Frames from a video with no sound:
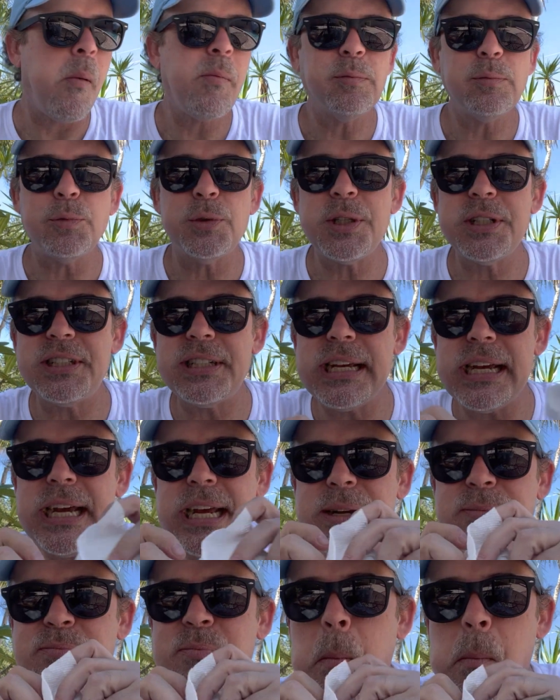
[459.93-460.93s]
Once
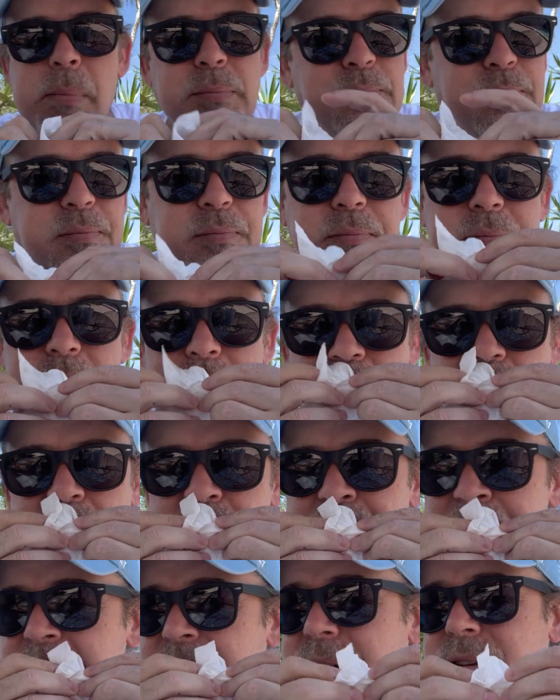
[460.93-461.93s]
again,
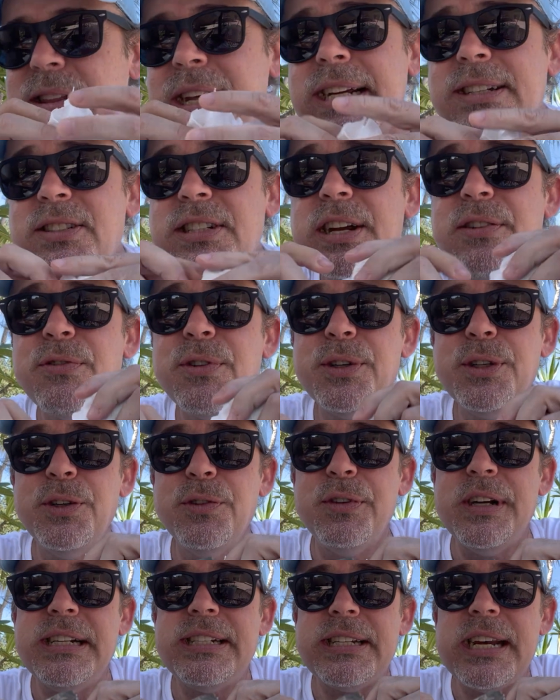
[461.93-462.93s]
thanks to everyone who
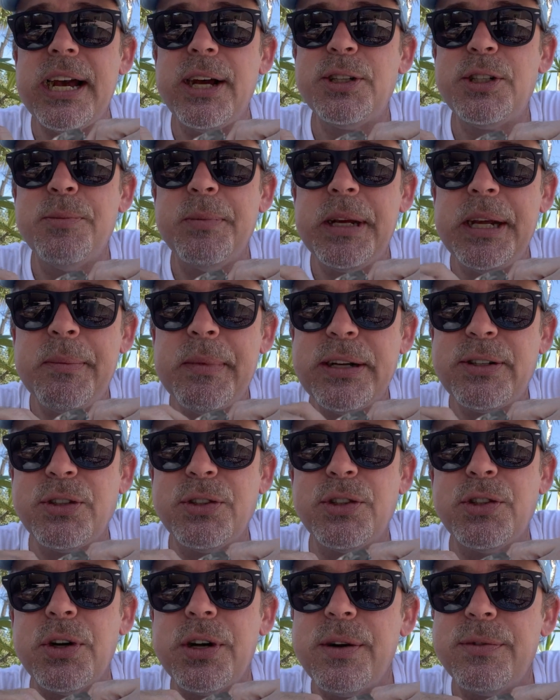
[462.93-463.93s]
reached out to me, making
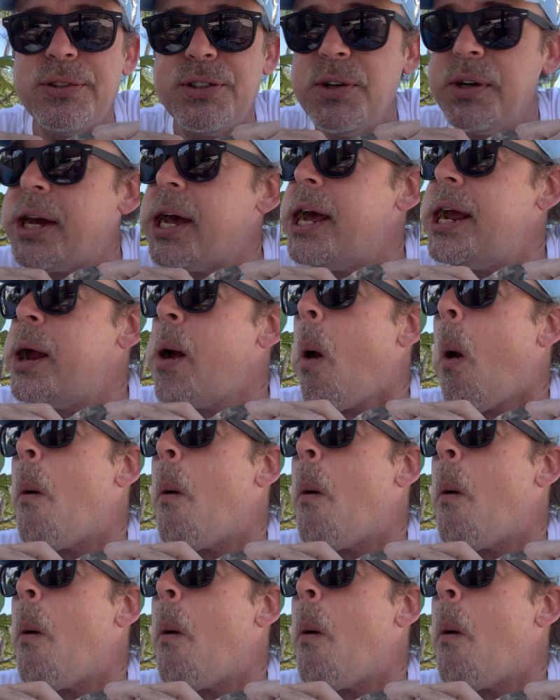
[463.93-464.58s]
sure I was okay,